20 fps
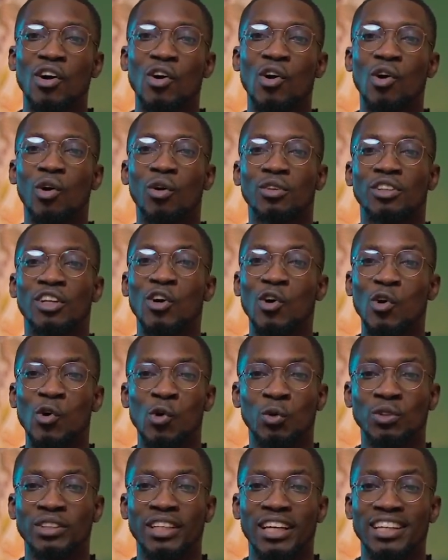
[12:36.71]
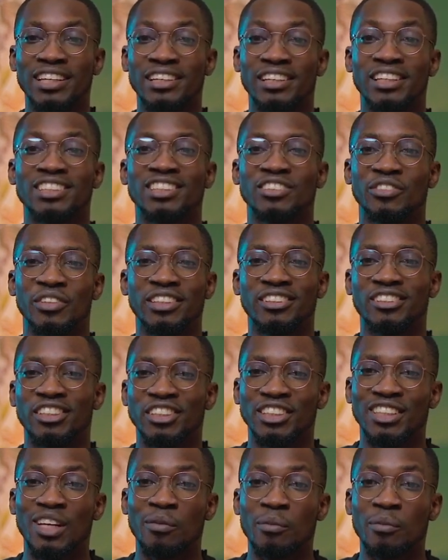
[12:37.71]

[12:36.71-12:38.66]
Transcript: All the old techniques in retouching.